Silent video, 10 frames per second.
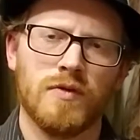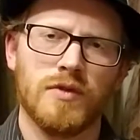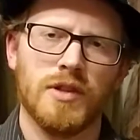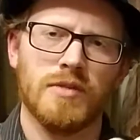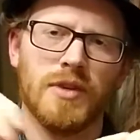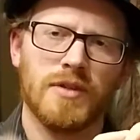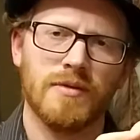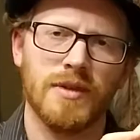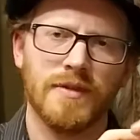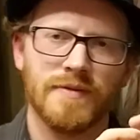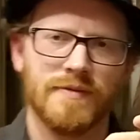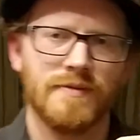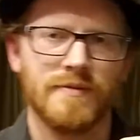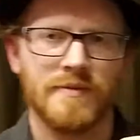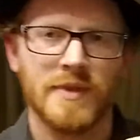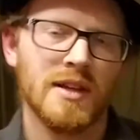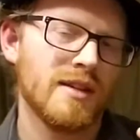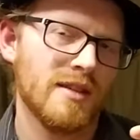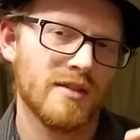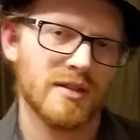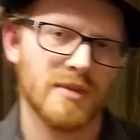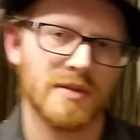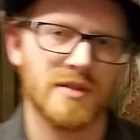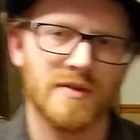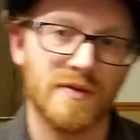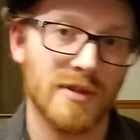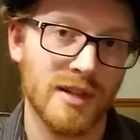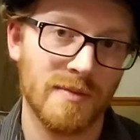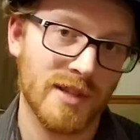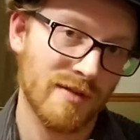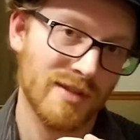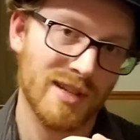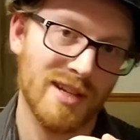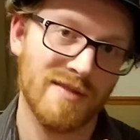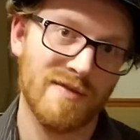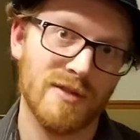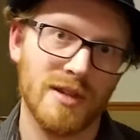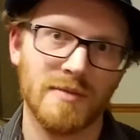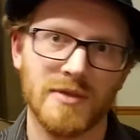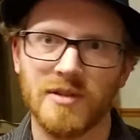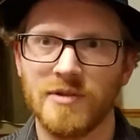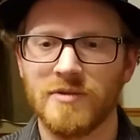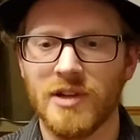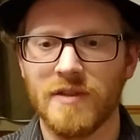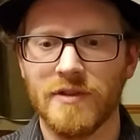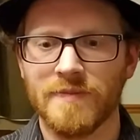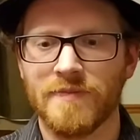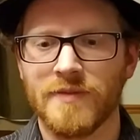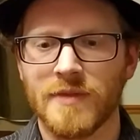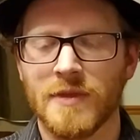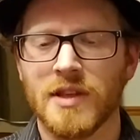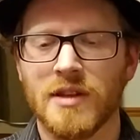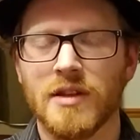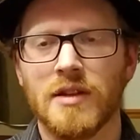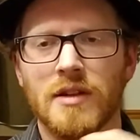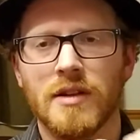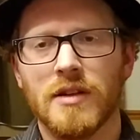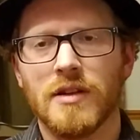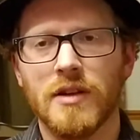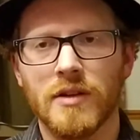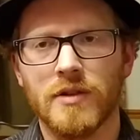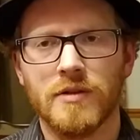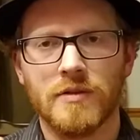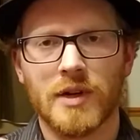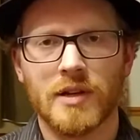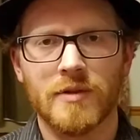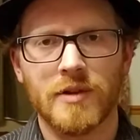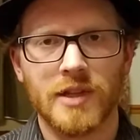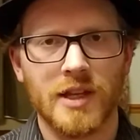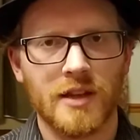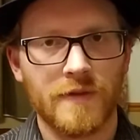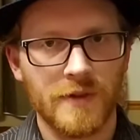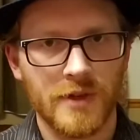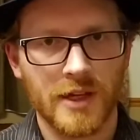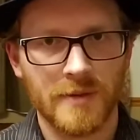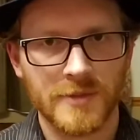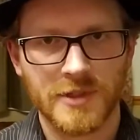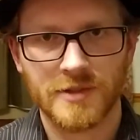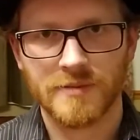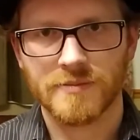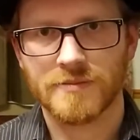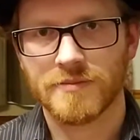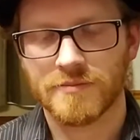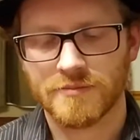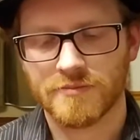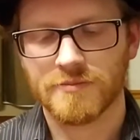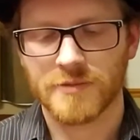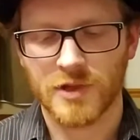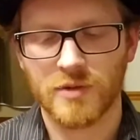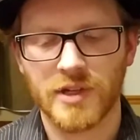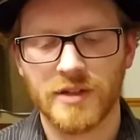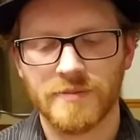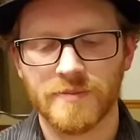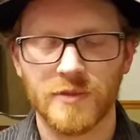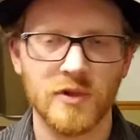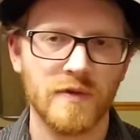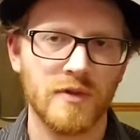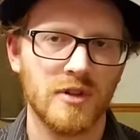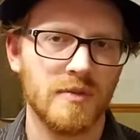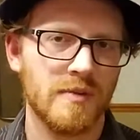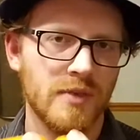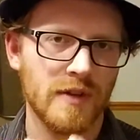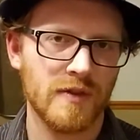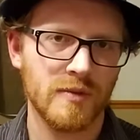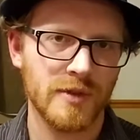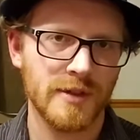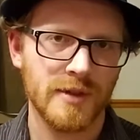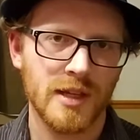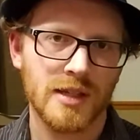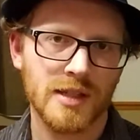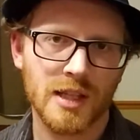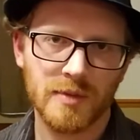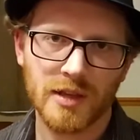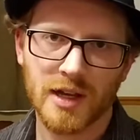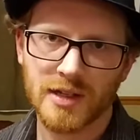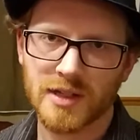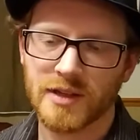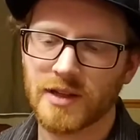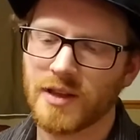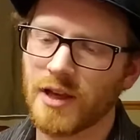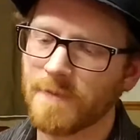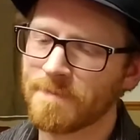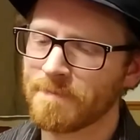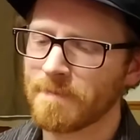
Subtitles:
So that's about 3. You know, sometimes I do it 4 times. That was kind of 4 times there, but whatever. You wanna rotate it a few times, 3 or 4 preferably, to keep it locked in like that.